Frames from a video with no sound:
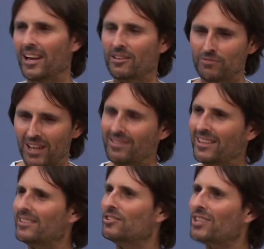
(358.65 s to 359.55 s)
And if
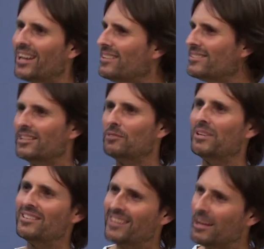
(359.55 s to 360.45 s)
nothing can change, then it
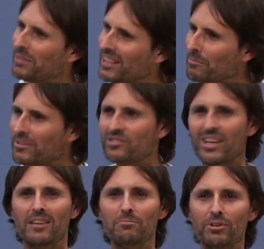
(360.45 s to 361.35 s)
means they become the
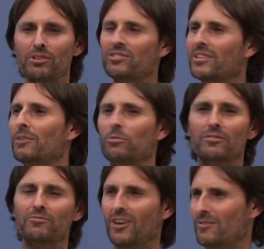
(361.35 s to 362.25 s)
same person they
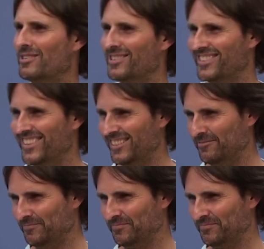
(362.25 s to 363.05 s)
were 5 years ago.